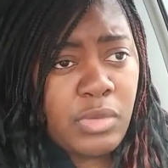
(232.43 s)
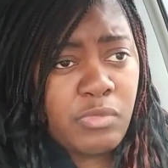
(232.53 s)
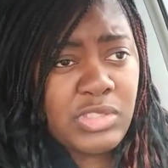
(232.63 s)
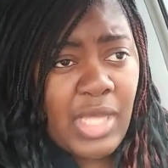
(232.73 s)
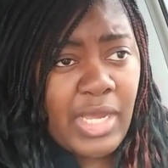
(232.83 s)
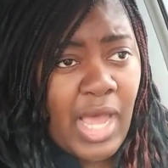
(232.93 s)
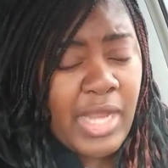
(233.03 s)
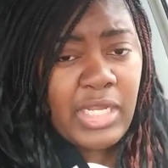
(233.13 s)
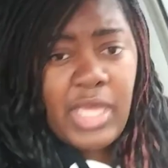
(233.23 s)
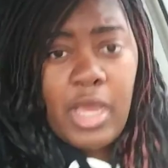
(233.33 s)
was like, I
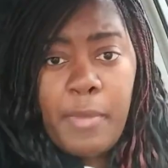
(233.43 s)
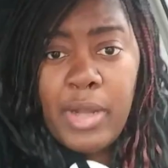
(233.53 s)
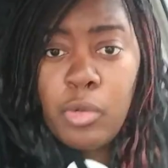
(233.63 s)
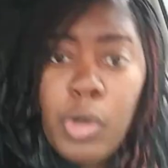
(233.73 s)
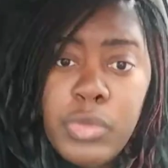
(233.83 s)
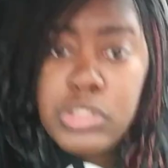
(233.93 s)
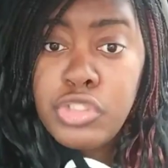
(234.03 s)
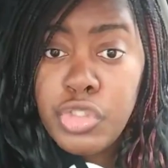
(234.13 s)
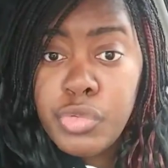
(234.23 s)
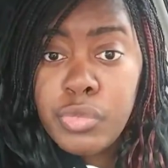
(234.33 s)
need help. I don't know what to
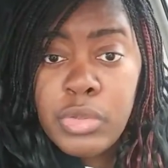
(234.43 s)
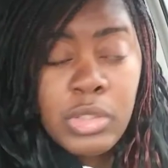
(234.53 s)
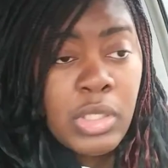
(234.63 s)
do.